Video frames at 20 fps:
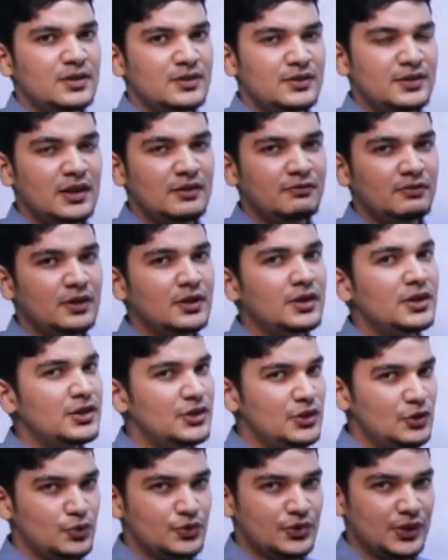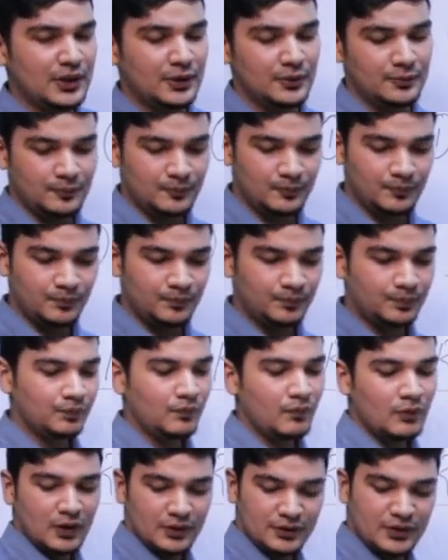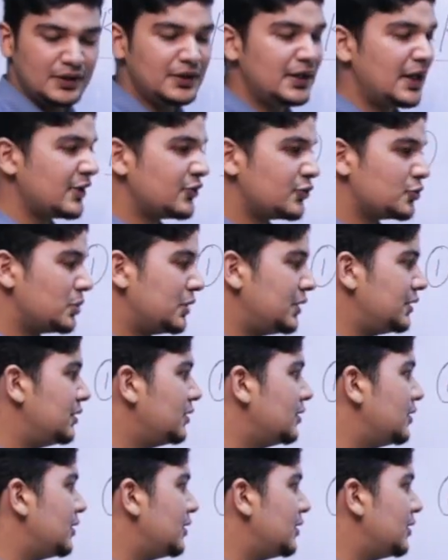they were using. The next one